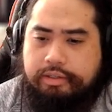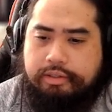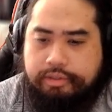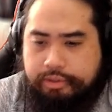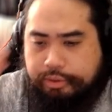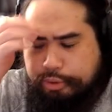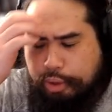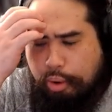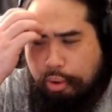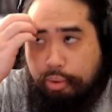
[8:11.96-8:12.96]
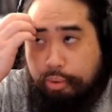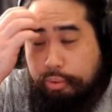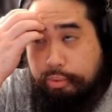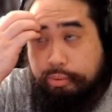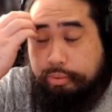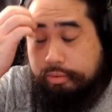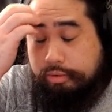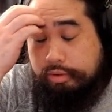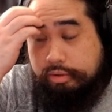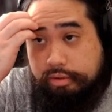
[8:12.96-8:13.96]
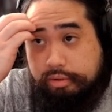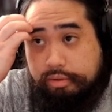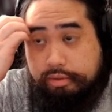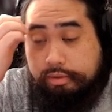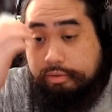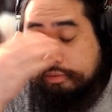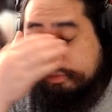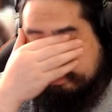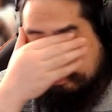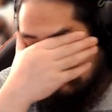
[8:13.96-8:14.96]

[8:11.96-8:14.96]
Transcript: So I'm